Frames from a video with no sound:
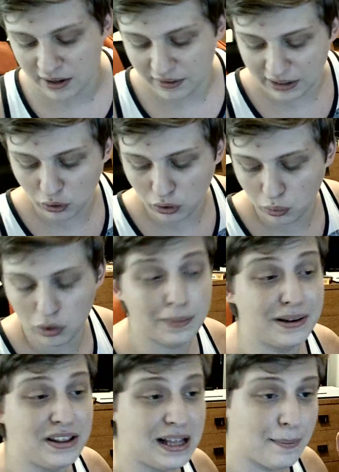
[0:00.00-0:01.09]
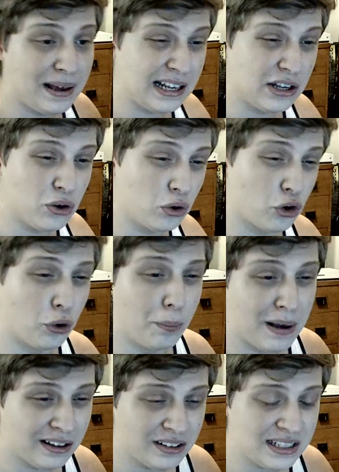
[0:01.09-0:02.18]
The order would have been the Mediocre
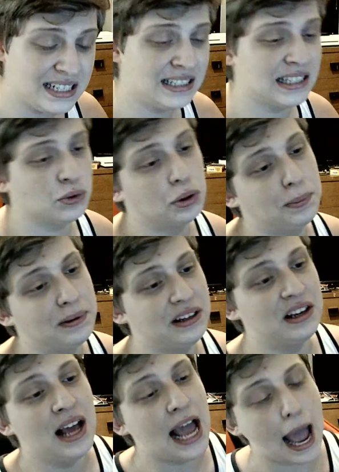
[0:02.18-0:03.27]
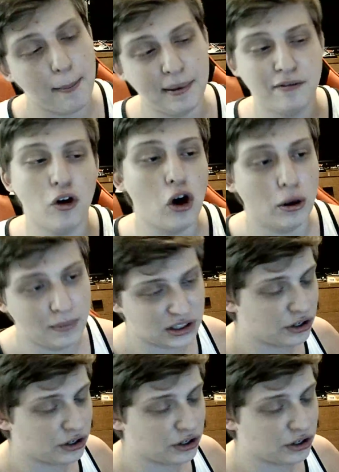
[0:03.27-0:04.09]
Melodies. This would have been Happy Frog, Mr.